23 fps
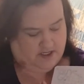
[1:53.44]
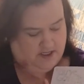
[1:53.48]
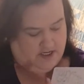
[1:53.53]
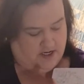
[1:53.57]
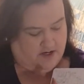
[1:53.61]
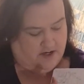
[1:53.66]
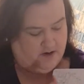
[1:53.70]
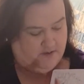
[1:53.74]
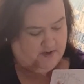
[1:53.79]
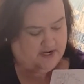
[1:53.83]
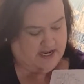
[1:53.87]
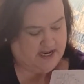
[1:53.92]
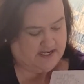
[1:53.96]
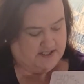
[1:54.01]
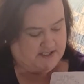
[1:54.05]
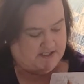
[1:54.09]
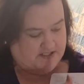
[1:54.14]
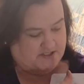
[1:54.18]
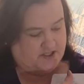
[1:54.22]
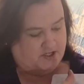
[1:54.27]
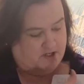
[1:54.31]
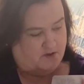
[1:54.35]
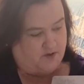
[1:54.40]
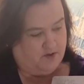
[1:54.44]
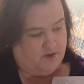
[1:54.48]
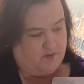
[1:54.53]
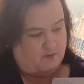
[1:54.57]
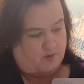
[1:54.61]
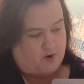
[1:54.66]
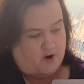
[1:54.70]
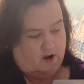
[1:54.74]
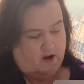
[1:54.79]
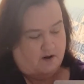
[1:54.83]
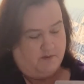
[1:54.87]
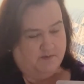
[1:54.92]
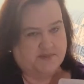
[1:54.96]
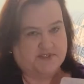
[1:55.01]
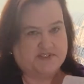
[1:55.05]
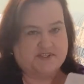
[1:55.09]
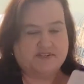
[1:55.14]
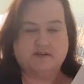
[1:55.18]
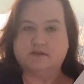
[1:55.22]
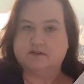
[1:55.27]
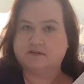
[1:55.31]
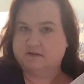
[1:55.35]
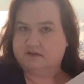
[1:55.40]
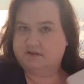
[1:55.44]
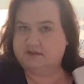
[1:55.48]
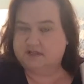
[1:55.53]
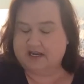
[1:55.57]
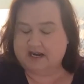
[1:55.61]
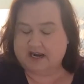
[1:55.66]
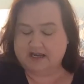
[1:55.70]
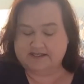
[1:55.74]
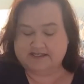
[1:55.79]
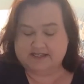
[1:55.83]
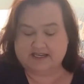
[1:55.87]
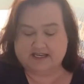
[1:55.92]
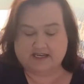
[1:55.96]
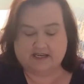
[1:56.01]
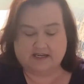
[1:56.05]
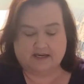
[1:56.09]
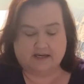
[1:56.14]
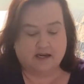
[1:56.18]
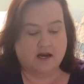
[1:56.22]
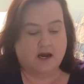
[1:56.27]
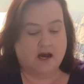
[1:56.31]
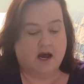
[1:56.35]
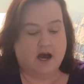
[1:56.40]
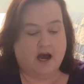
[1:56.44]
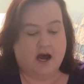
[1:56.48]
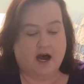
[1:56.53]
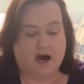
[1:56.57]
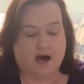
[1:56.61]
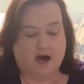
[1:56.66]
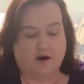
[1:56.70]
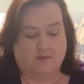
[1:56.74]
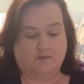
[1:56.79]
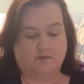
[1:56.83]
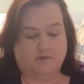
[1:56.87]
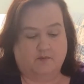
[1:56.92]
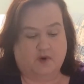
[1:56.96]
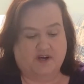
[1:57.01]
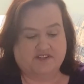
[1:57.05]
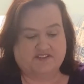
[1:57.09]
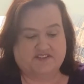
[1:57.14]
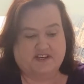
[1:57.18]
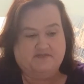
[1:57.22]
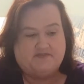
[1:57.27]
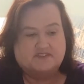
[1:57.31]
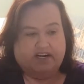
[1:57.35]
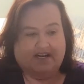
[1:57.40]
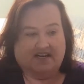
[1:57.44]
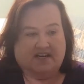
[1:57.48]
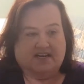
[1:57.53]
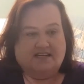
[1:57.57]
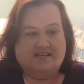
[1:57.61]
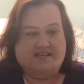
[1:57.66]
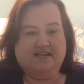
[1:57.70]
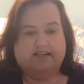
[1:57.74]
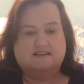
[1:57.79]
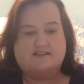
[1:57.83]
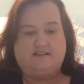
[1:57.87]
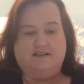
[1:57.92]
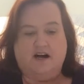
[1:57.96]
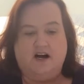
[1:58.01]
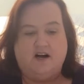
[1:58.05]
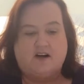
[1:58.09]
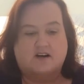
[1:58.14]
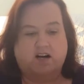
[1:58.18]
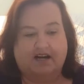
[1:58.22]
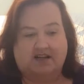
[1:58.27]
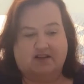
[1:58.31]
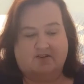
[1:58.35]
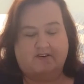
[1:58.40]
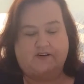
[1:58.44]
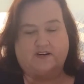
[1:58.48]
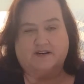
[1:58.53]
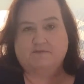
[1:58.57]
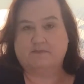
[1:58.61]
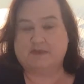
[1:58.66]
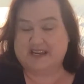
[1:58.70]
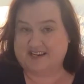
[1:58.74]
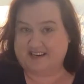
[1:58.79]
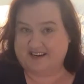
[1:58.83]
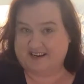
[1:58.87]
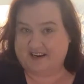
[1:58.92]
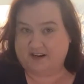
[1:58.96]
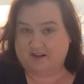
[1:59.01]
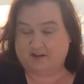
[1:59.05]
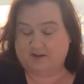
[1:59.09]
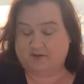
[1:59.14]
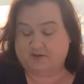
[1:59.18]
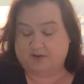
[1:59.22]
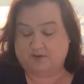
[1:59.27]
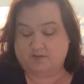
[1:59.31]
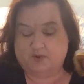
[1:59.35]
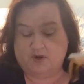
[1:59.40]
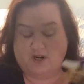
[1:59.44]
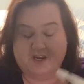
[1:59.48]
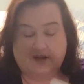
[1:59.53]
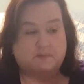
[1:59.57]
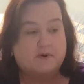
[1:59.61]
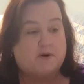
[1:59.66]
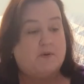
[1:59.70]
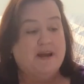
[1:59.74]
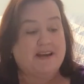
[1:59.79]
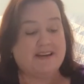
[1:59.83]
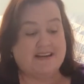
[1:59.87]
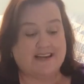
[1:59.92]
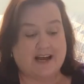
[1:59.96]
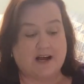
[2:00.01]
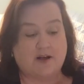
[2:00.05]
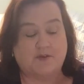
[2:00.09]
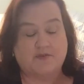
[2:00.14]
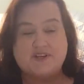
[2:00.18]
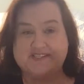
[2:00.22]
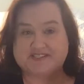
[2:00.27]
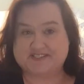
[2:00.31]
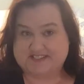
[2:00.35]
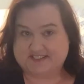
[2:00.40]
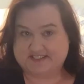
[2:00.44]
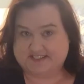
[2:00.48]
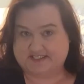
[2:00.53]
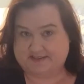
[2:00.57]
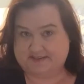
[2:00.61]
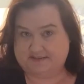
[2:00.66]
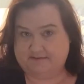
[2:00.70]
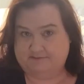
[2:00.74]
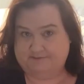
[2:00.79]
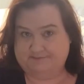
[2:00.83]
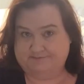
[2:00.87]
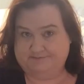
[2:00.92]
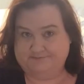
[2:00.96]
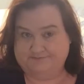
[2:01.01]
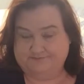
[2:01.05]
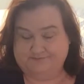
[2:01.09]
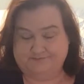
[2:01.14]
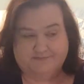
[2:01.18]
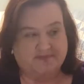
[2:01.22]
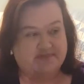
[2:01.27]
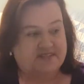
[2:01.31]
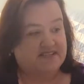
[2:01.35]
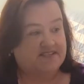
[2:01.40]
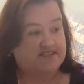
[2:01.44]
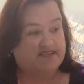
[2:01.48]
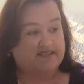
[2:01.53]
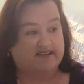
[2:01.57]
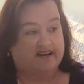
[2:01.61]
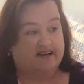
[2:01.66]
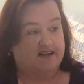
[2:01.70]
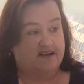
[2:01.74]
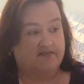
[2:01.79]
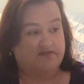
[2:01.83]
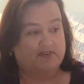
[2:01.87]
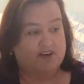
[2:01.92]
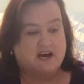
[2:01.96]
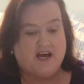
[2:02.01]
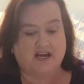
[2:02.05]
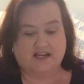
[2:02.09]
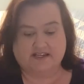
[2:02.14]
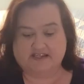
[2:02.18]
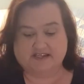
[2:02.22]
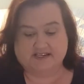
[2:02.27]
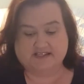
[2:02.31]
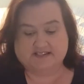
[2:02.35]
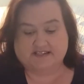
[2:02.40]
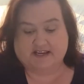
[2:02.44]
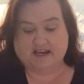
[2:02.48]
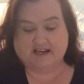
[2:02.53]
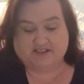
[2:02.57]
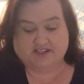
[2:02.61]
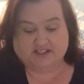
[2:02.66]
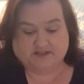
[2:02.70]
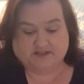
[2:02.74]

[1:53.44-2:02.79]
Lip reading: you know, next to the prompts that I did once I've done it, and I'll color it and make it colorful and pretty. But right now, this is all I've got because I've